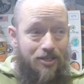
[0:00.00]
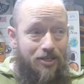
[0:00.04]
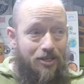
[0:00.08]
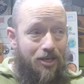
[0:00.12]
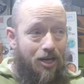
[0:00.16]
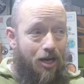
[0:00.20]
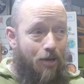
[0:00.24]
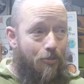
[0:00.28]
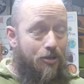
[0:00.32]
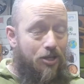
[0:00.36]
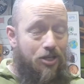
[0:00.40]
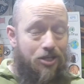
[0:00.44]

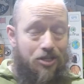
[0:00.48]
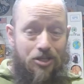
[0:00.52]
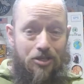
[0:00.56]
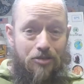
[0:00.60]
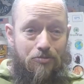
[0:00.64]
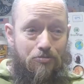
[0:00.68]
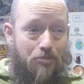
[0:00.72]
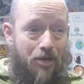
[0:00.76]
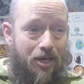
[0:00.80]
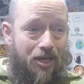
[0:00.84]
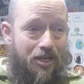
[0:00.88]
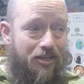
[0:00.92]
I mean, you could
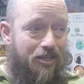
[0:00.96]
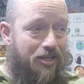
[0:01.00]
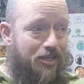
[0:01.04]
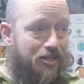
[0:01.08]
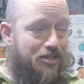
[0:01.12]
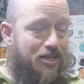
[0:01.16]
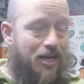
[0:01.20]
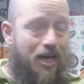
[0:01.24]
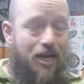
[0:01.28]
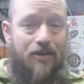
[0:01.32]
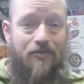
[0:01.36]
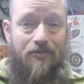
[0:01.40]
make these
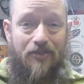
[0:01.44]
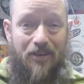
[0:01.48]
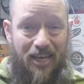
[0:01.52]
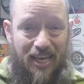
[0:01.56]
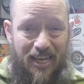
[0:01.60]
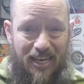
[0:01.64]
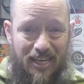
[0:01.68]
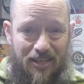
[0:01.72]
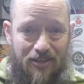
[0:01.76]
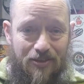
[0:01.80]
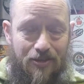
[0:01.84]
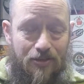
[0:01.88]
out of
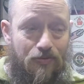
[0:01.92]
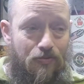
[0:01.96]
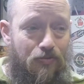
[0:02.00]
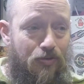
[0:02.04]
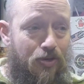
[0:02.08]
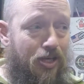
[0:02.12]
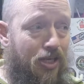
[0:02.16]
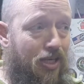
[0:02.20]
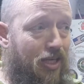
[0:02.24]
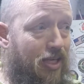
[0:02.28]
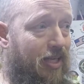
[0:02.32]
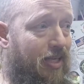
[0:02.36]
anything
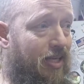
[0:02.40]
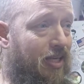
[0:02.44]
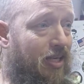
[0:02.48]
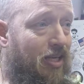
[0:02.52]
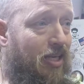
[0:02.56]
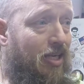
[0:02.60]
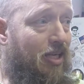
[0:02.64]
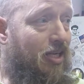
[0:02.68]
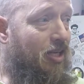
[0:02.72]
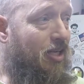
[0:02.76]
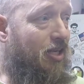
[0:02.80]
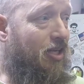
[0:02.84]
really.
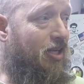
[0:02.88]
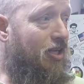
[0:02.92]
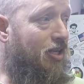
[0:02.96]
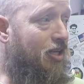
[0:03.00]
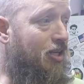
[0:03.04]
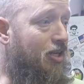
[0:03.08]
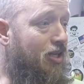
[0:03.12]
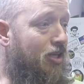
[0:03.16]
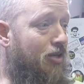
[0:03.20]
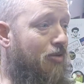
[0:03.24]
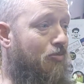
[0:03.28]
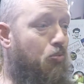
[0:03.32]

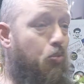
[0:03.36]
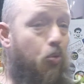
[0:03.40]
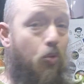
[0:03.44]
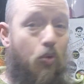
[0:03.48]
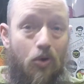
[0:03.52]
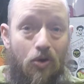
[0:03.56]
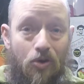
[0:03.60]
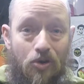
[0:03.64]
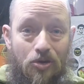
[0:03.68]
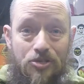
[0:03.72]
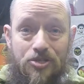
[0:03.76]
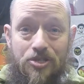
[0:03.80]

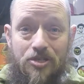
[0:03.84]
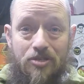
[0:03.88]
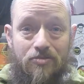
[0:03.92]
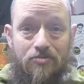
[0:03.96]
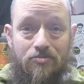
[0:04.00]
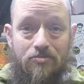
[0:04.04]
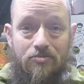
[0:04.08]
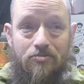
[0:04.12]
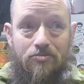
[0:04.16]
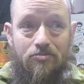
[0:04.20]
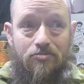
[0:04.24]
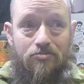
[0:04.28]
Wood,
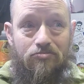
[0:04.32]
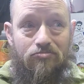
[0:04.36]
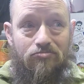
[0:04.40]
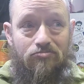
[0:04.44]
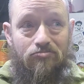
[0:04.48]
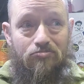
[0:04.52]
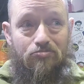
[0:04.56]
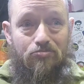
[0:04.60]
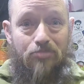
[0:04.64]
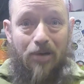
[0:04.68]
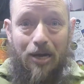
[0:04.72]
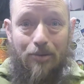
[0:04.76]

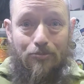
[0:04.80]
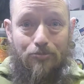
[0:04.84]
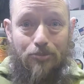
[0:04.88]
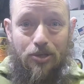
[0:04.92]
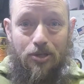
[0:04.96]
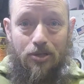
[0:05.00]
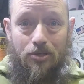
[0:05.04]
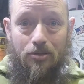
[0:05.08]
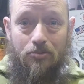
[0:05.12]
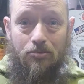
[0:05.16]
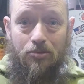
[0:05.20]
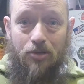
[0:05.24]

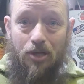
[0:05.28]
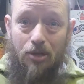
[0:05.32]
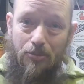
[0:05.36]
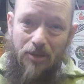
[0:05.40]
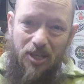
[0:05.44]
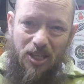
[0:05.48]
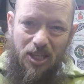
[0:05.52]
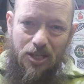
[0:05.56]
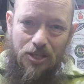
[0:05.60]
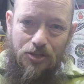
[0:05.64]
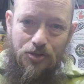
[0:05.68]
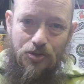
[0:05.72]
bamboo. I mean,
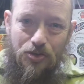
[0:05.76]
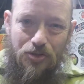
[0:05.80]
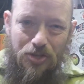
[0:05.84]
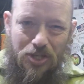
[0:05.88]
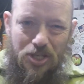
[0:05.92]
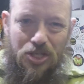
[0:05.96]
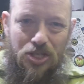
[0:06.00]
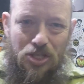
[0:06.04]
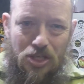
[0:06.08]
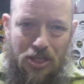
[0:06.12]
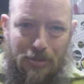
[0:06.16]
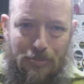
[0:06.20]
they're
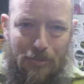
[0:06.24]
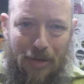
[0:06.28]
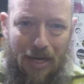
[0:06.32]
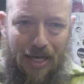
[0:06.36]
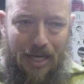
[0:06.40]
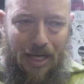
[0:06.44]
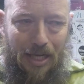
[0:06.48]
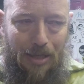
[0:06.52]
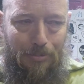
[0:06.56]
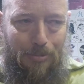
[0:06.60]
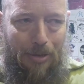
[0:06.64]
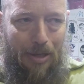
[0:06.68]
traditionally made
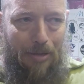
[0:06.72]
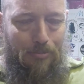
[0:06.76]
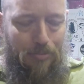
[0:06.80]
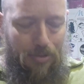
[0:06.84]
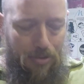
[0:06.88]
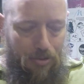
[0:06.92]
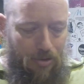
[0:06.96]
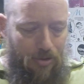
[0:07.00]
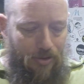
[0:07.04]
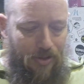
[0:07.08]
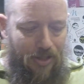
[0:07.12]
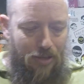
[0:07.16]
out of bamboo,
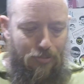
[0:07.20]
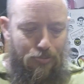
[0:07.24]
aren't they?